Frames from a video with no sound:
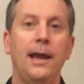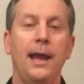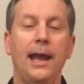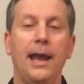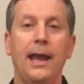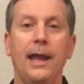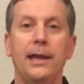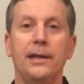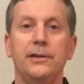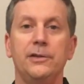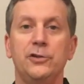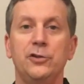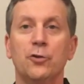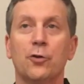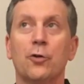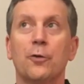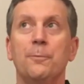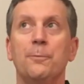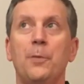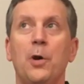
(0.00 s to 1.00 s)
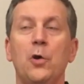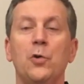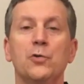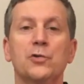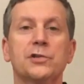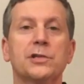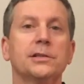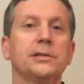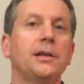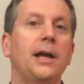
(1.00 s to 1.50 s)
And you're
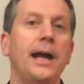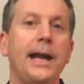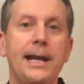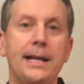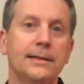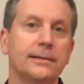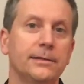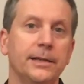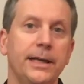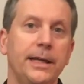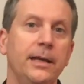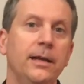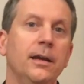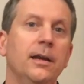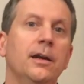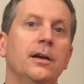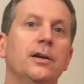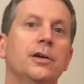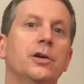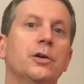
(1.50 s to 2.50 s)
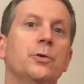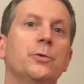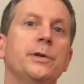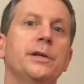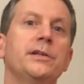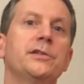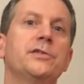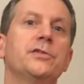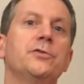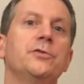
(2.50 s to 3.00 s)
most likely
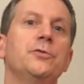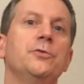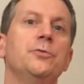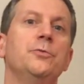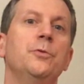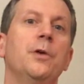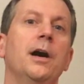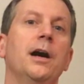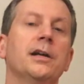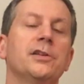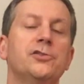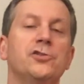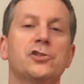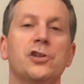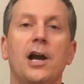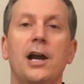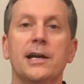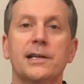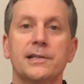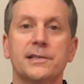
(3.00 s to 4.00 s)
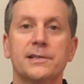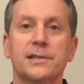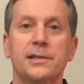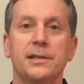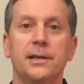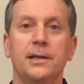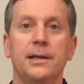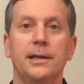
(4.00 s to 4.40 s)
going to adjust